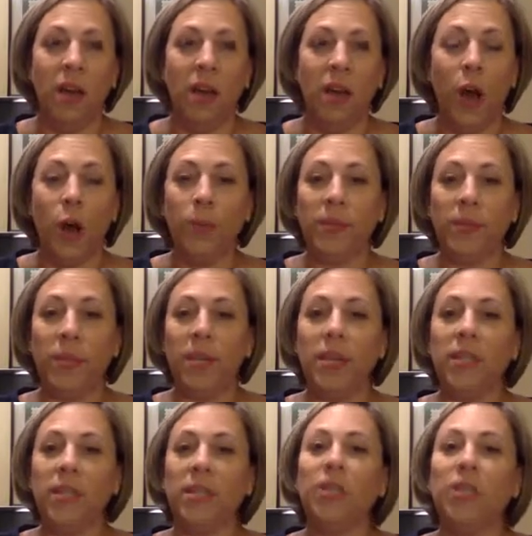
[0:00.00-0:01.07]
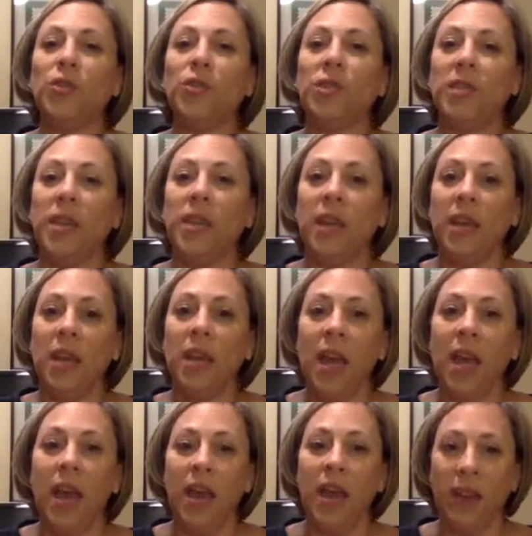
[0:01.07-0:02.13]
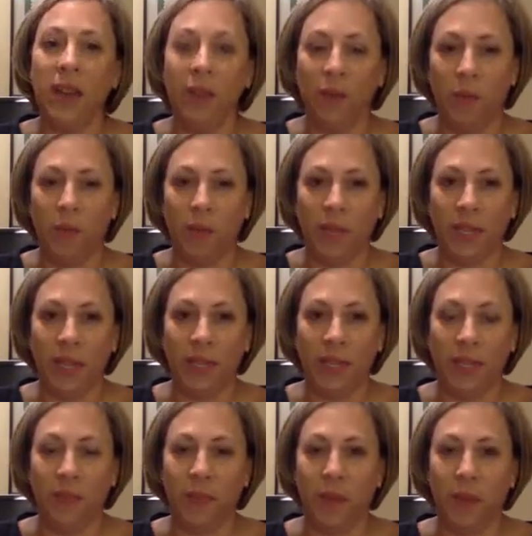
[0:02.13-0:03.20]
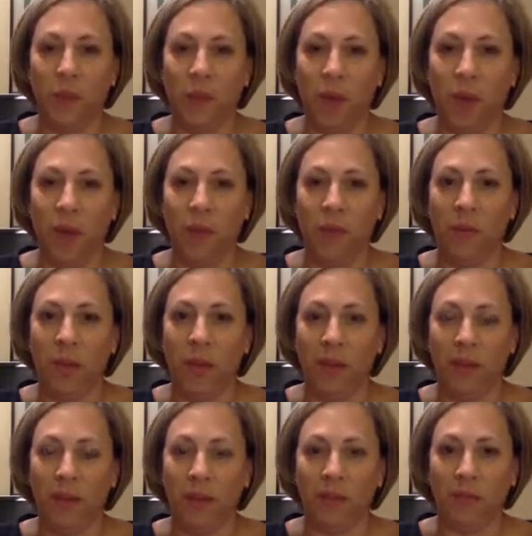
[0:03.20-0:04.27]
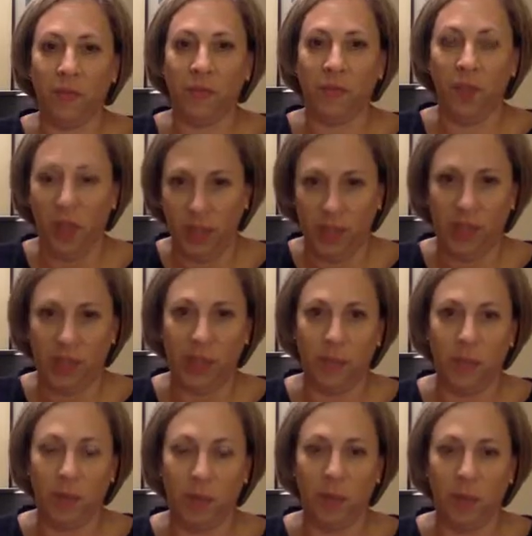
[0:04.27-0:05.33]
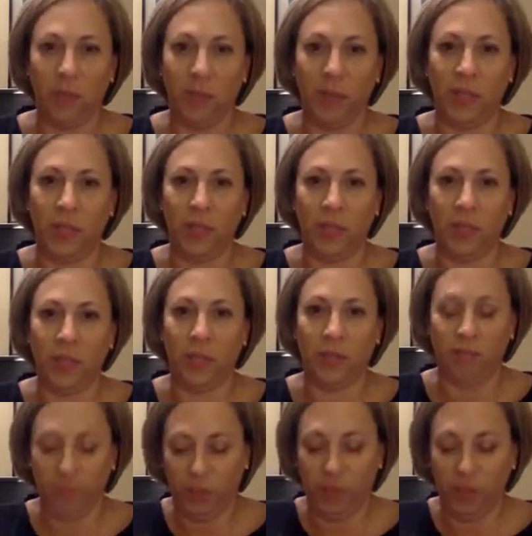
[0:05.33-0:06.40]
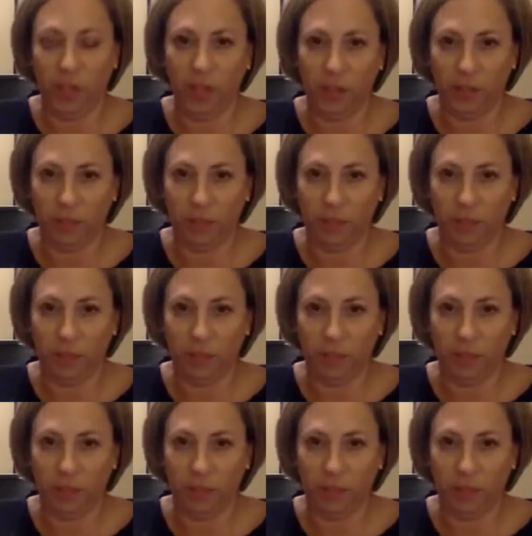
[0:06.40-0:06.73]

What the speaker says: hopes that it is interesting and that everyone takes something away without falling asleep during the presentation. Cheers.